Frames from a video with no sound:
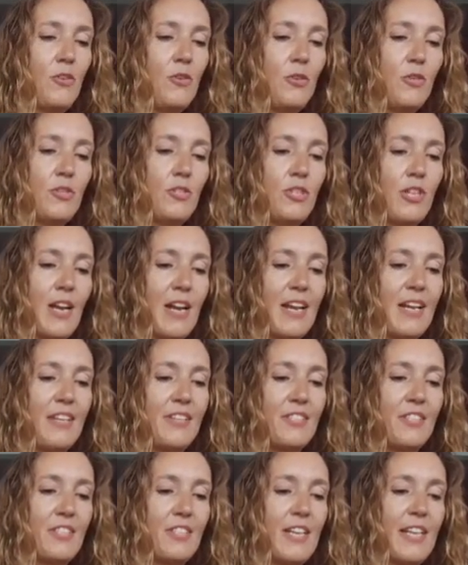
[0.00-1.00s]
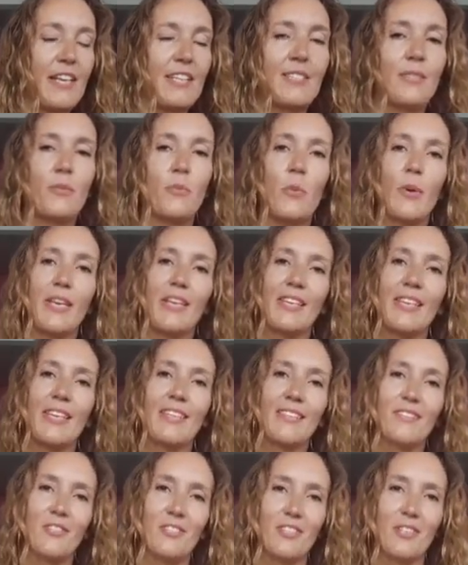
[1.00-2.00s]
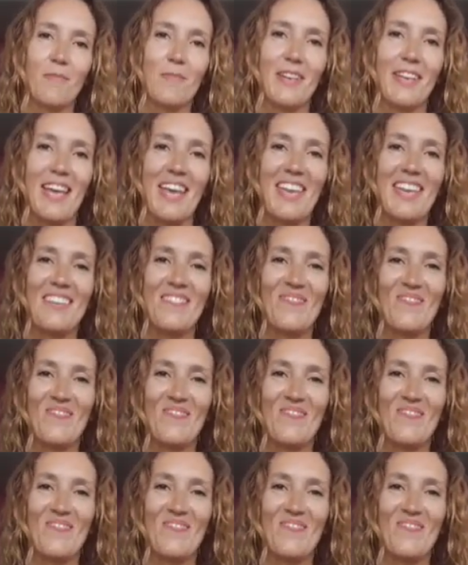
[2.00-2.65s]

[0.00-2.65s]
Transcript: Your challenge next week, Gemini.